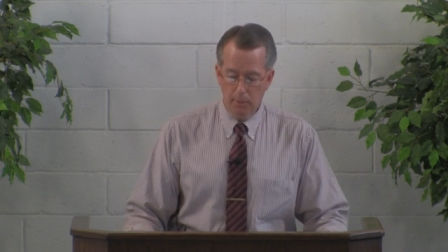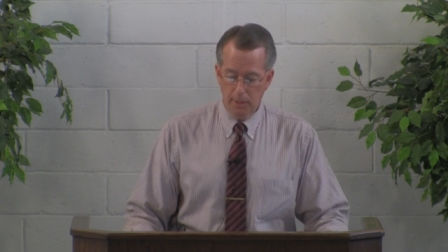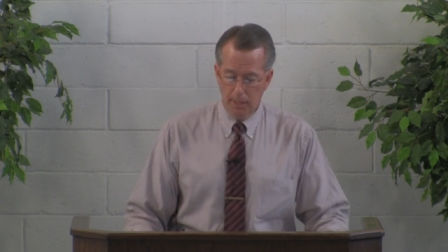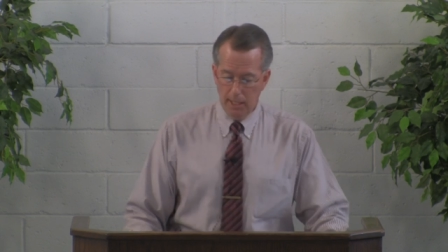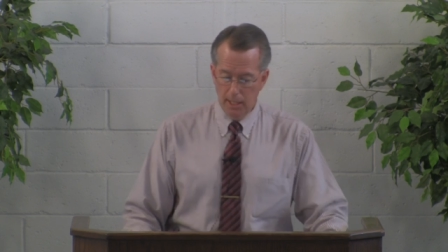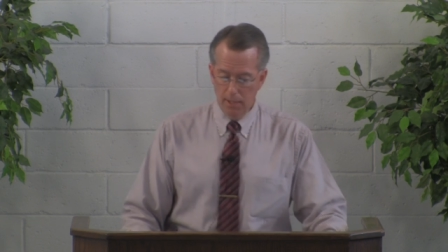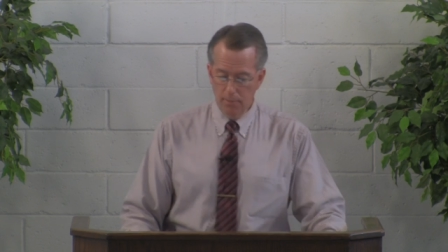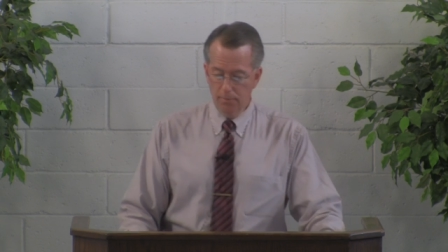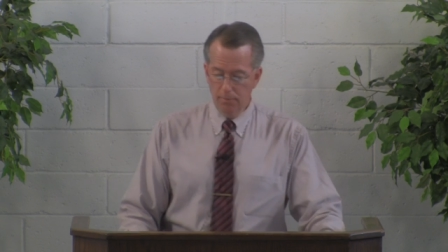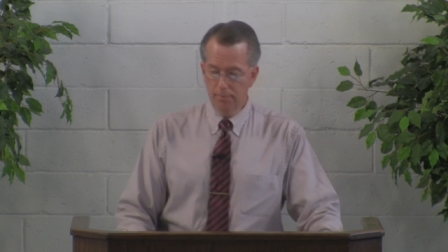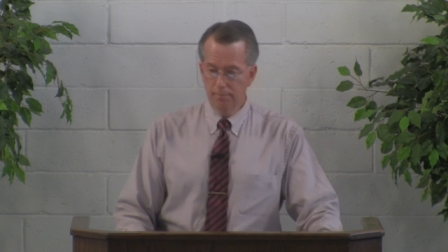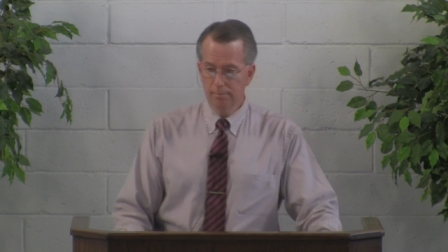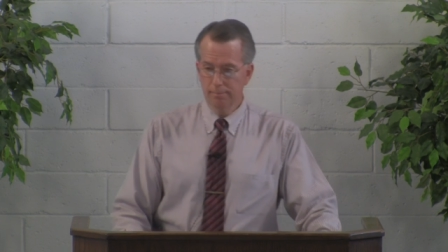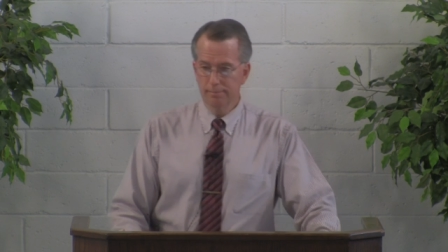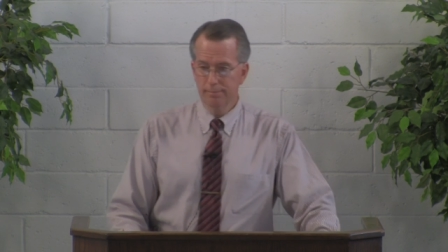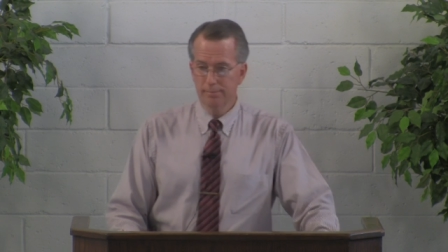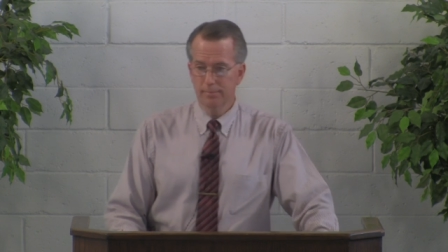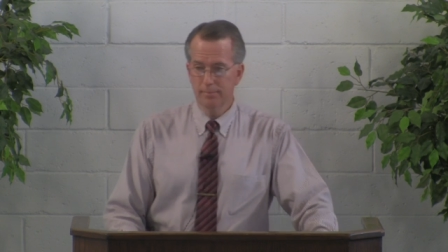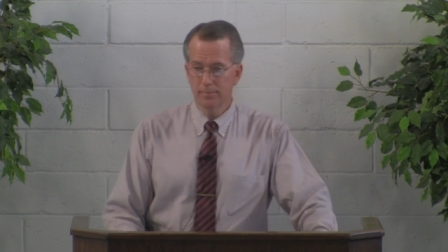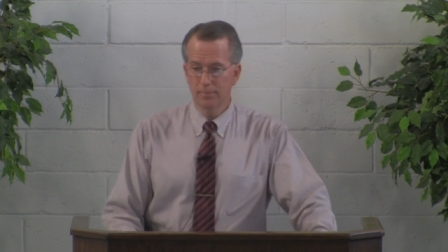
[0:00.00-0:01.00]
and Eve
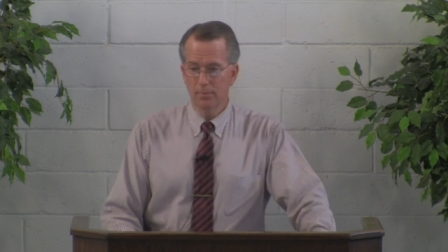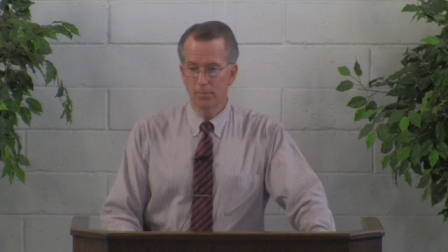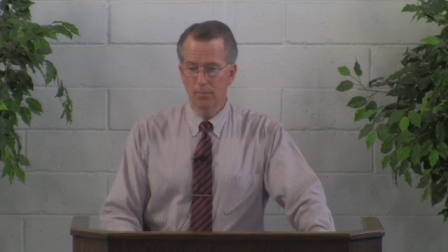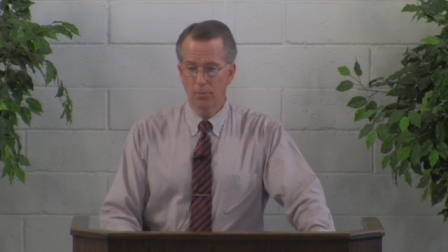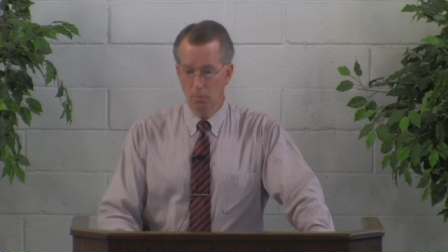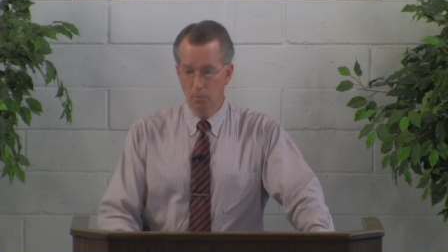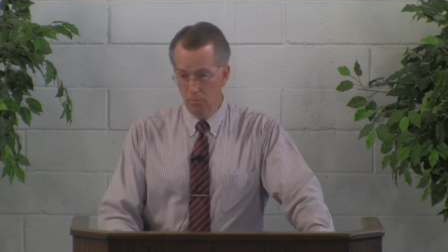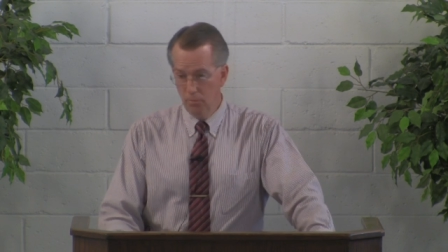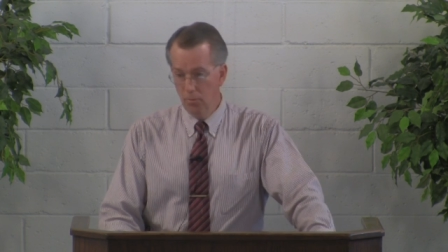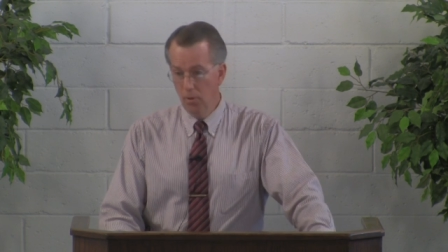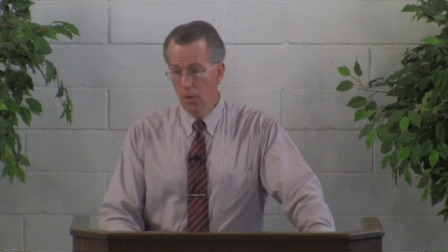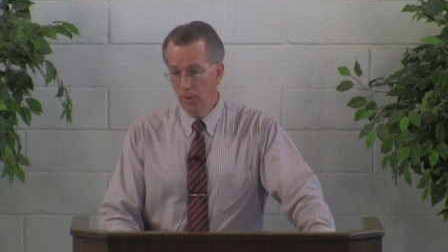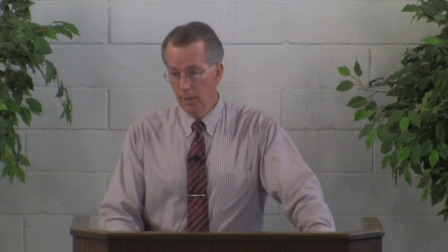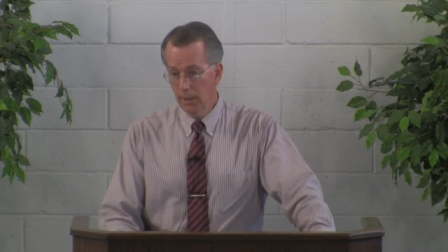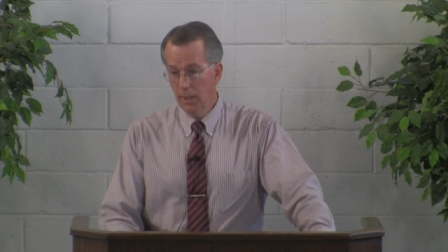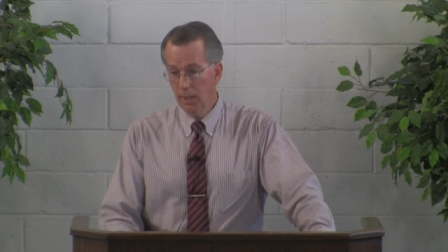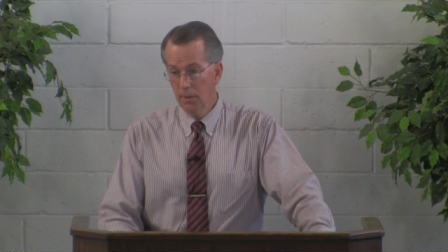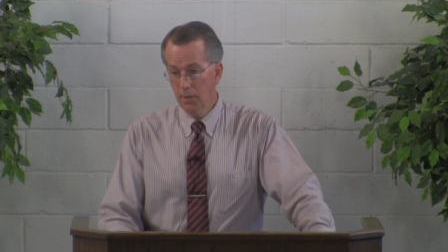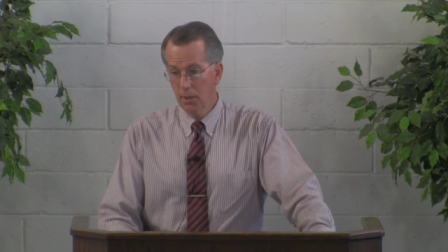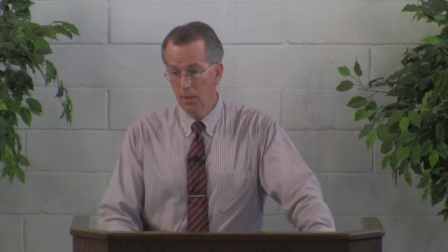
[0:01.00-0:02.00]
from
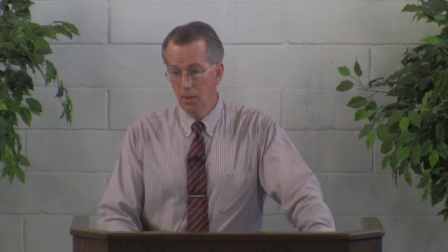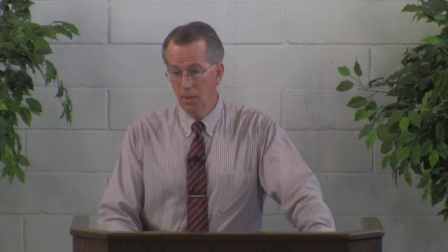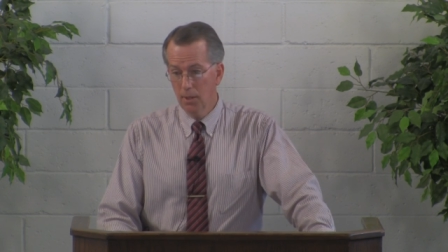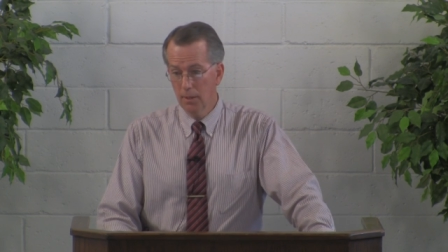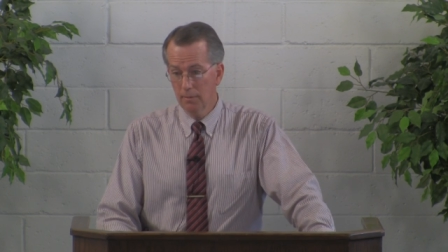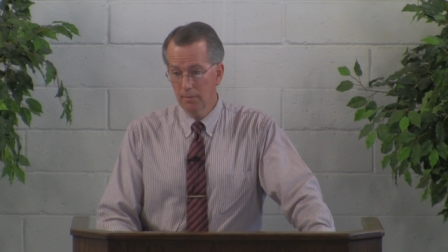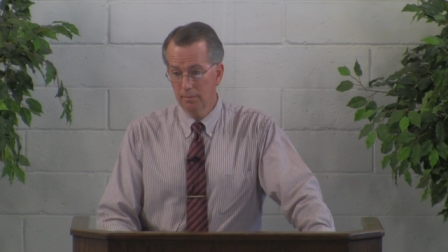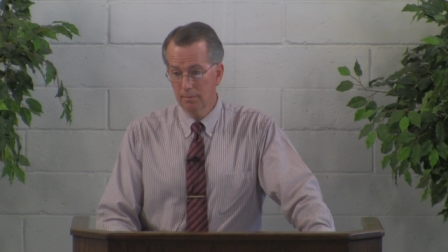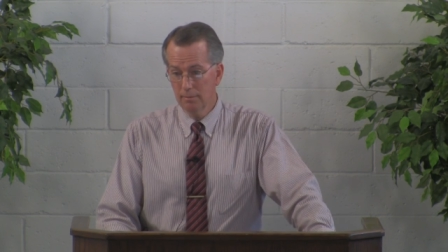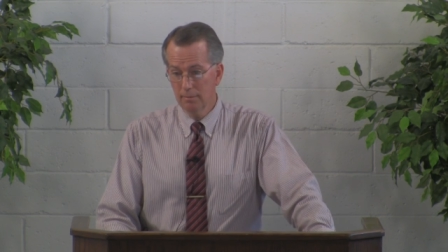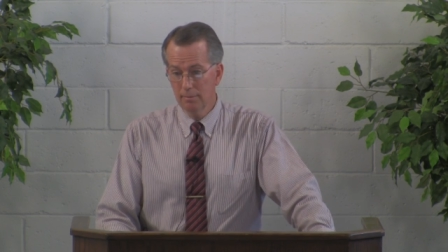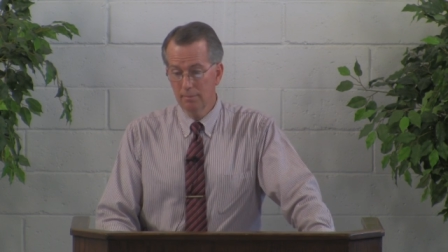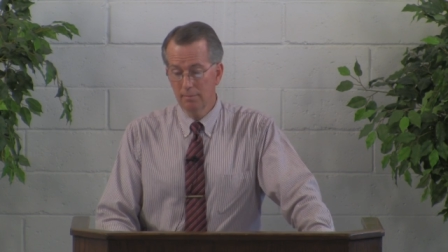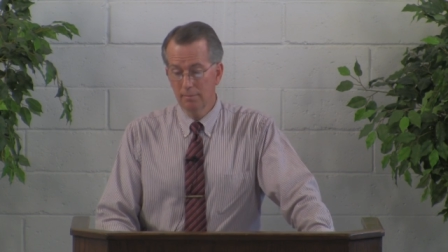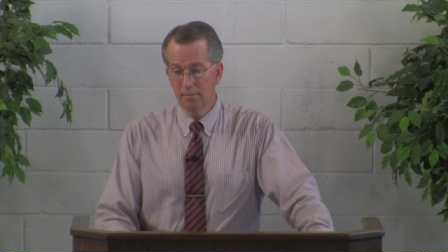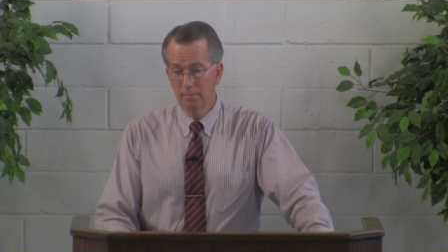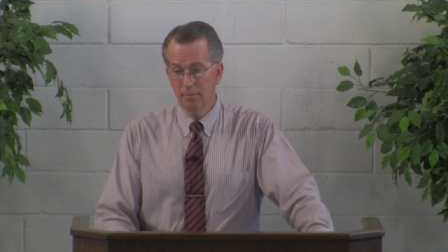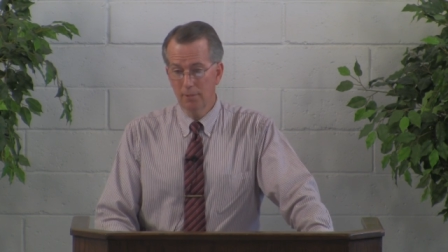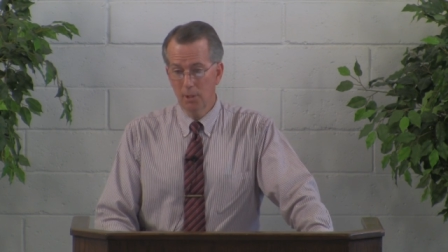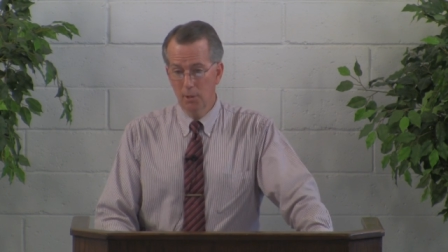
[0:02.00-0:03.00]
falling in the garden?
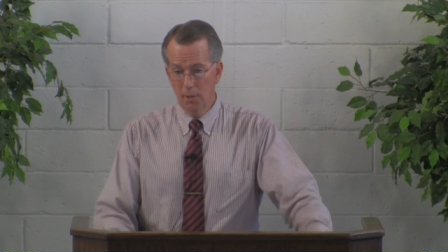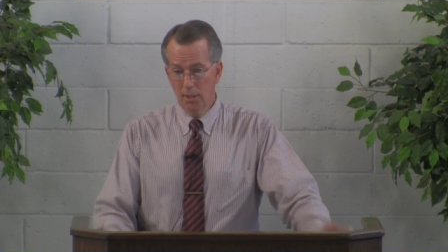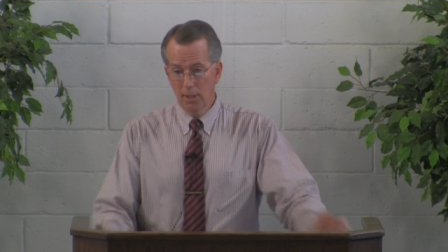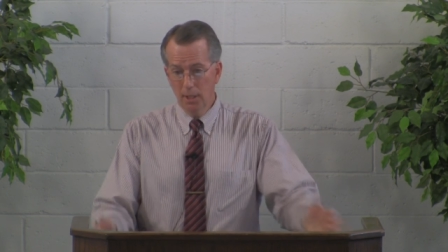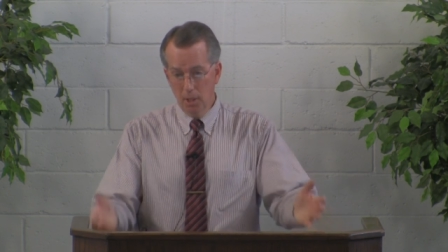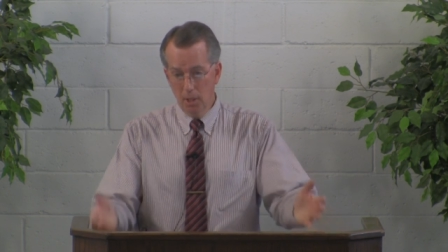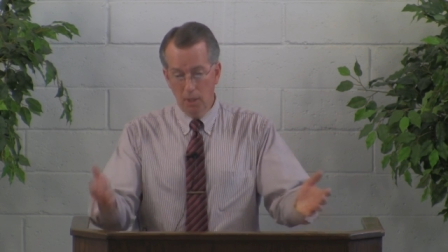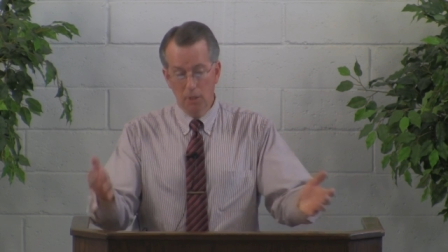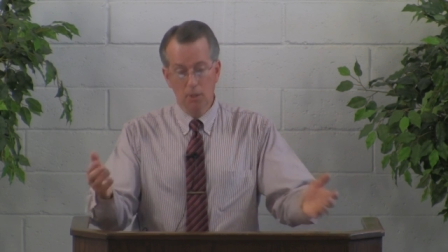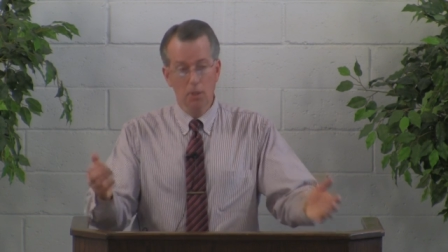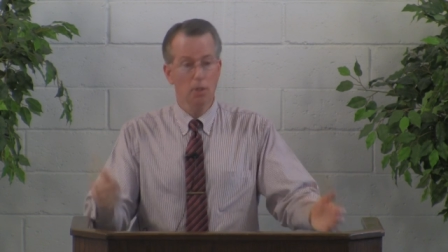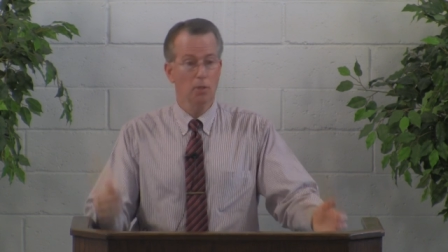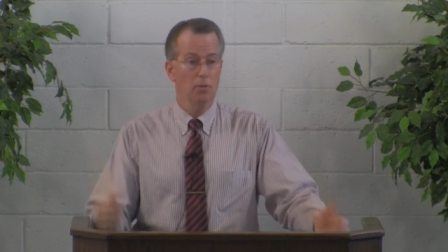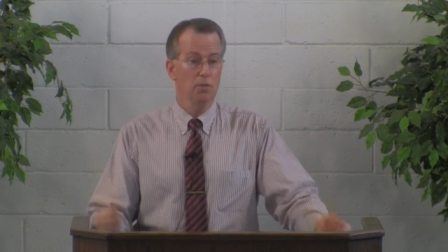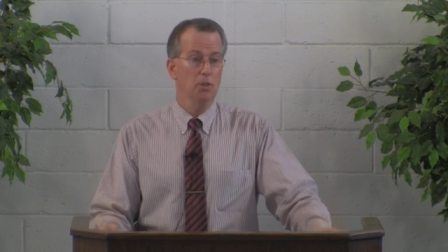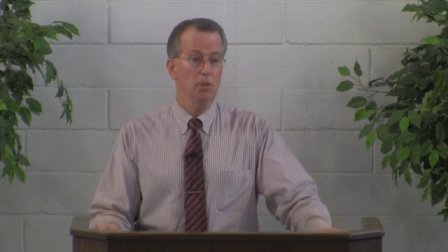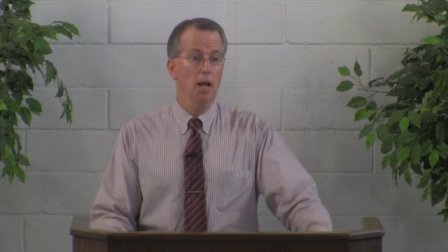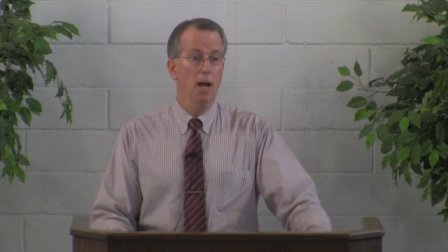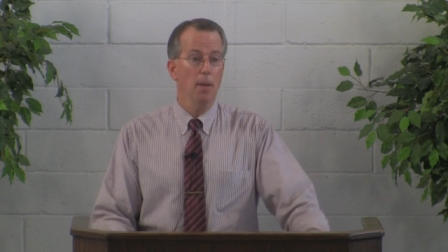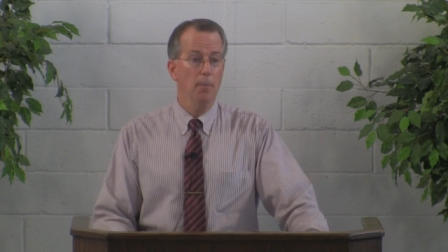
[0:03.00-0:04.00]
You think God could have
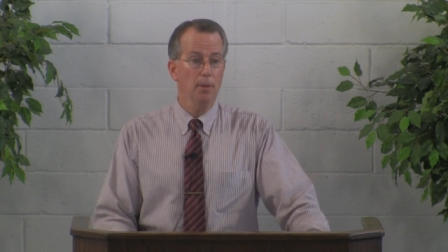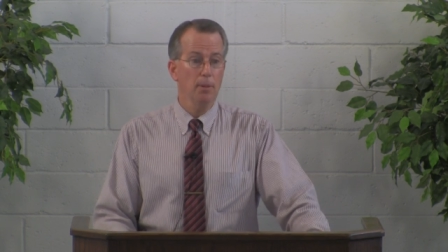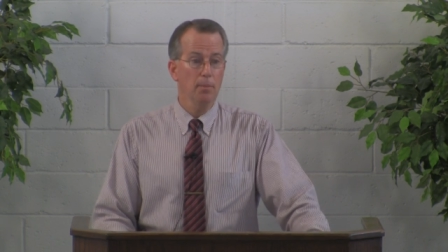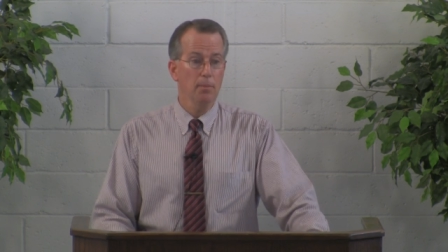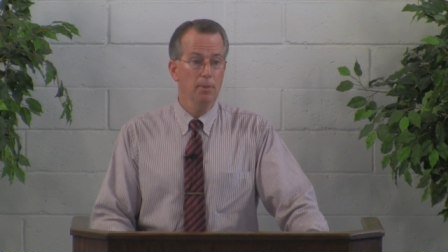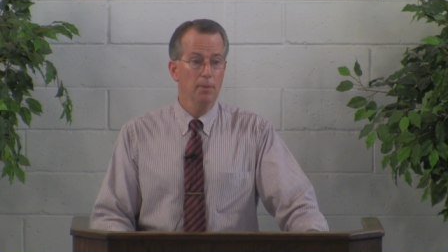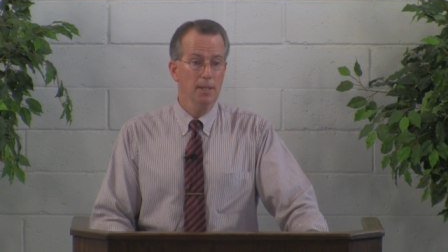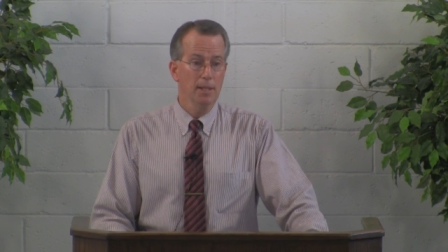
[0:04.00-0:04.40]
stopped them?